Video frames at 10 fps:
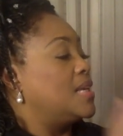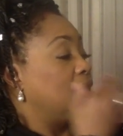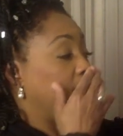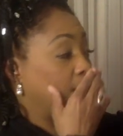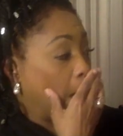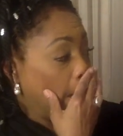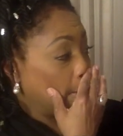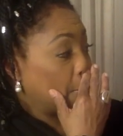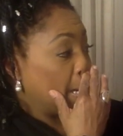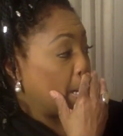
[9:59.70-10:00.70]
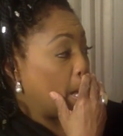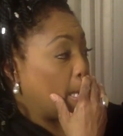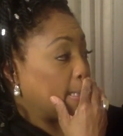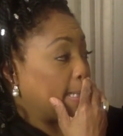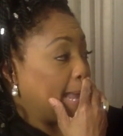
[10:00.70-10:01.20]

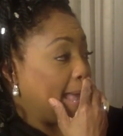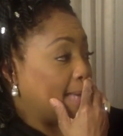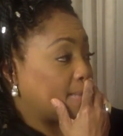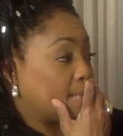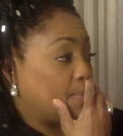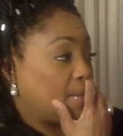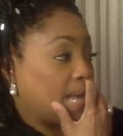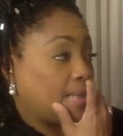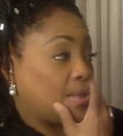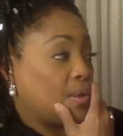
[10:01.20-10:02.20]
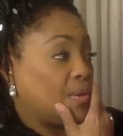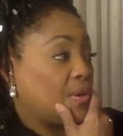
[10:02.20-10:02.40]
Cendrillon gasped, but I told